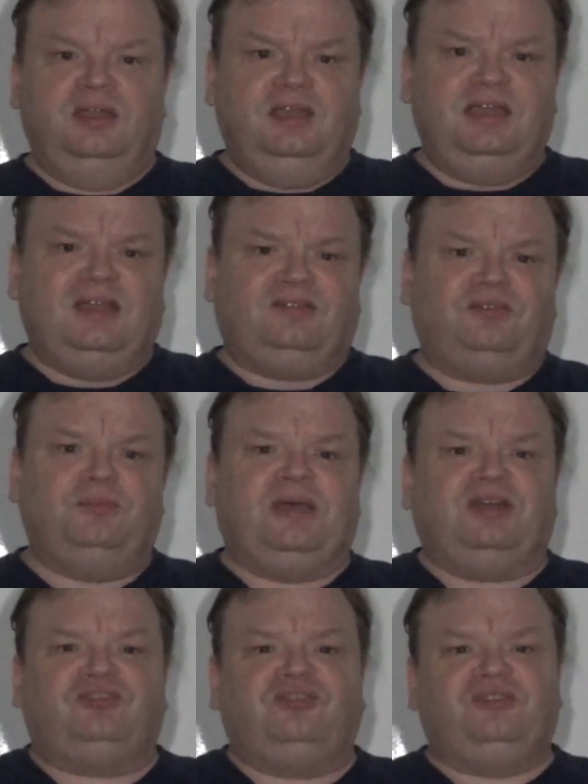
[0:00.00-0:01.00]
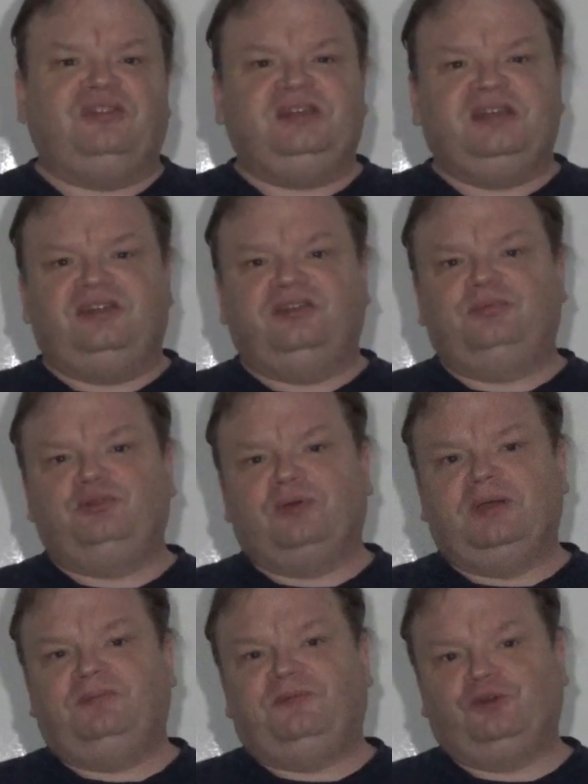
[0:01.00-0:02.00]
He had some matches in the
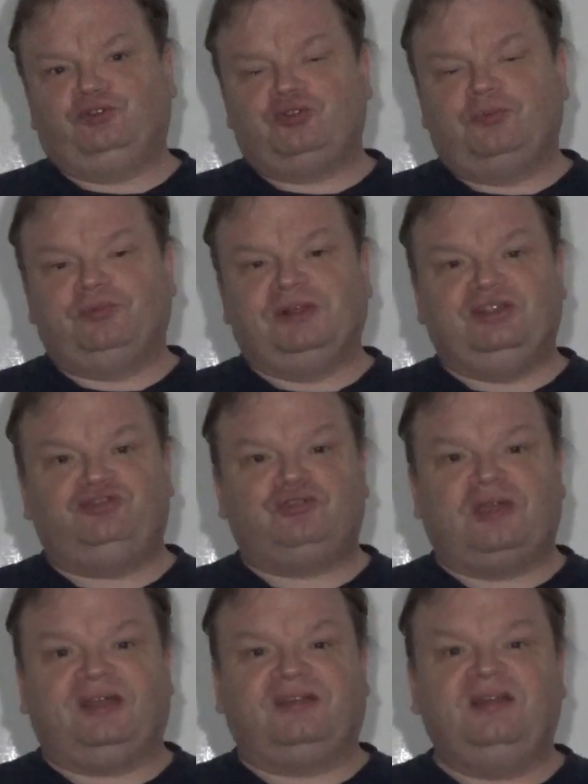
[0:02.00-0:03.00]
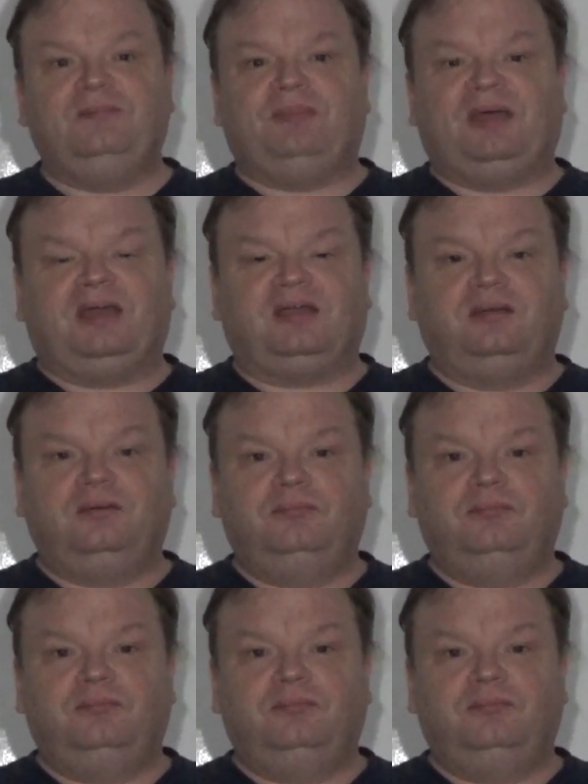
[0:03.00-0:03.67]
NWA before Triple H dragged him back.